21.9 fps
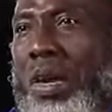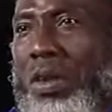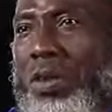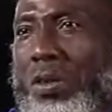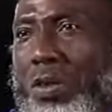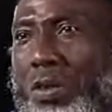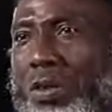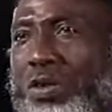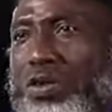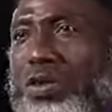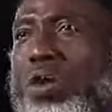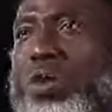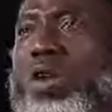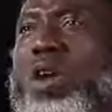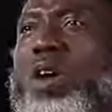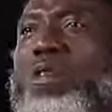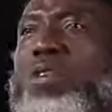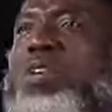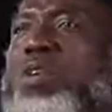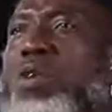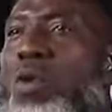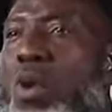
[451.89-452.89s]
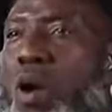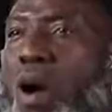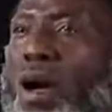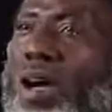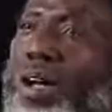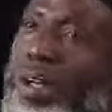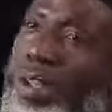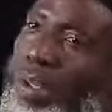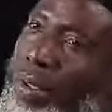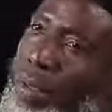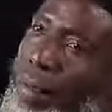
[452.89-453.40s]
not recovering your
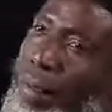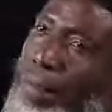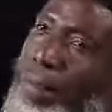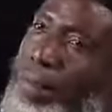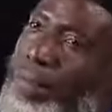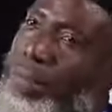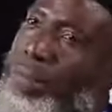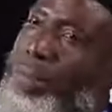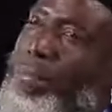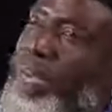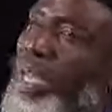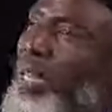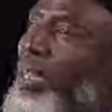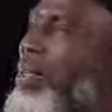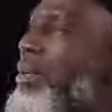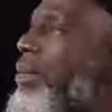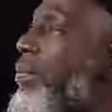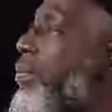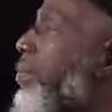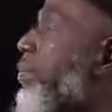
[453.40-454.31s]
money.